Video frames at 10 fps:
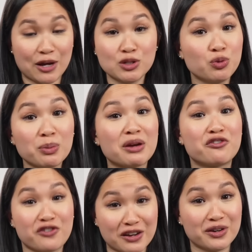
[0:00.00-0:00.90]
It was one of my
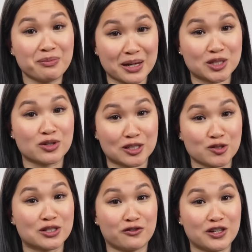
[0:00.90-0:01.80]
favorite Pixel
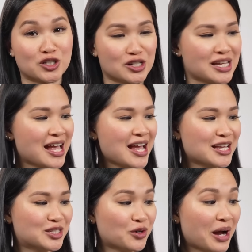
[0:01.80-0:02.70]
exclusive features,
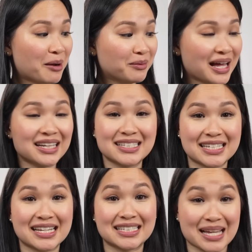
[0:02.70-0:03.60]
so I'm glad to
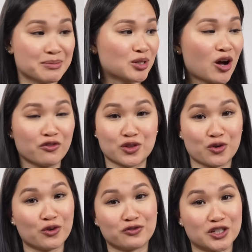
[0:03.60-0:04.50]
see Samsung offer
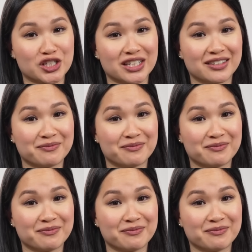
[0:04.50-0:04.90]
their own version.